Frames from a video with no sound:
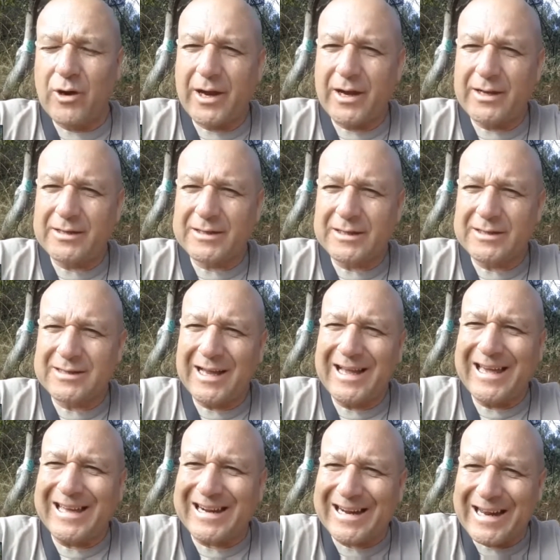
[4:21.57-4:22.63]
to move
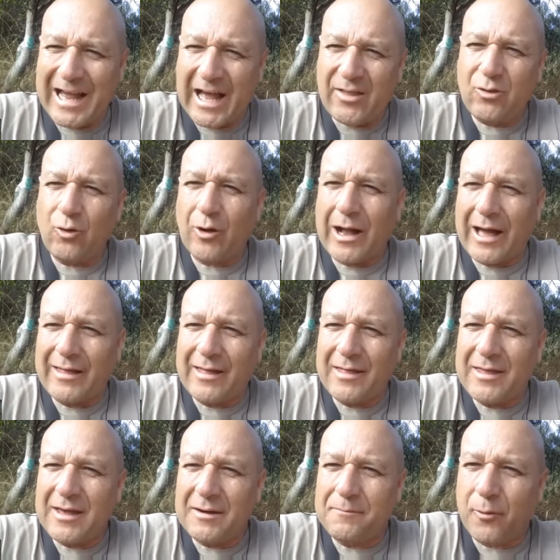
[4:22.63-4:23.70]
forward,
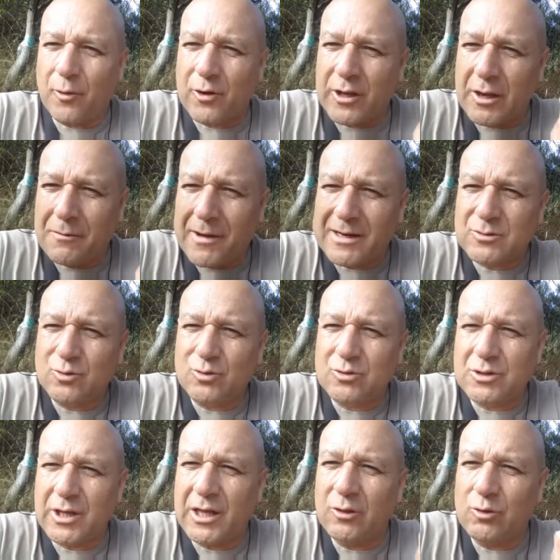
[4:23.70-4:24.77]
that
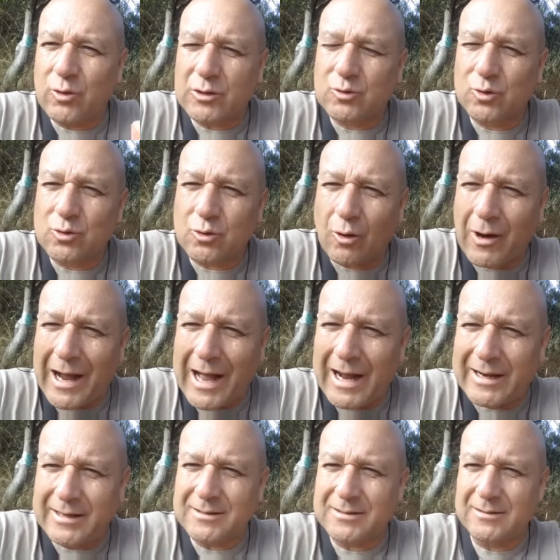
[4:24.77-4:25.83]
are
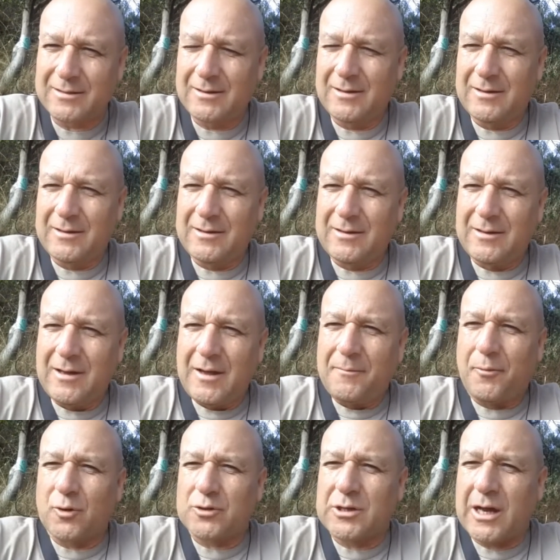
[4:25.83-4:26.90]
trying to
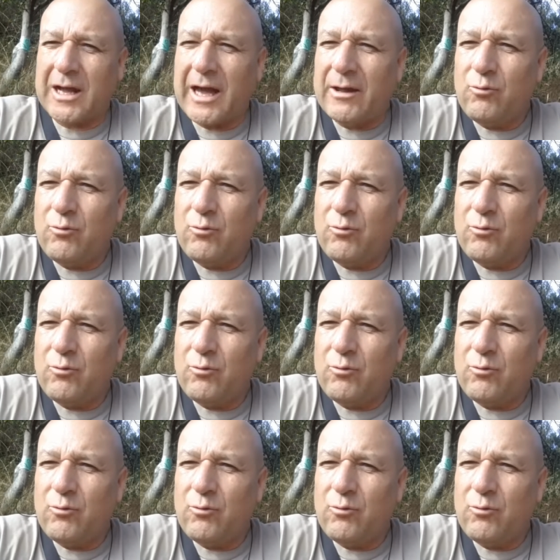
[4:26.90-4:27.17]
take